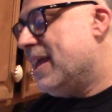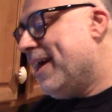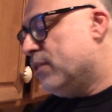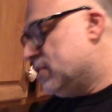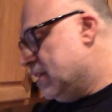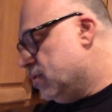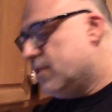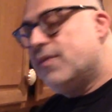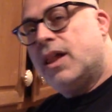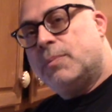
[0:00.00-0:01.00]
else in your
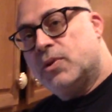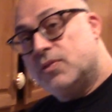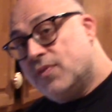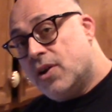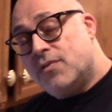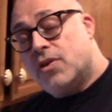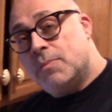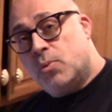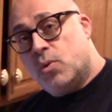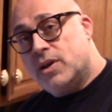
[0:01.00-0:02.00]
developer. It's very very
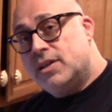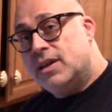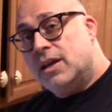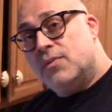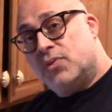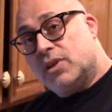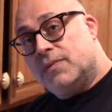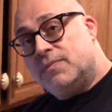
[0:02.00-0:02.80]
important for the,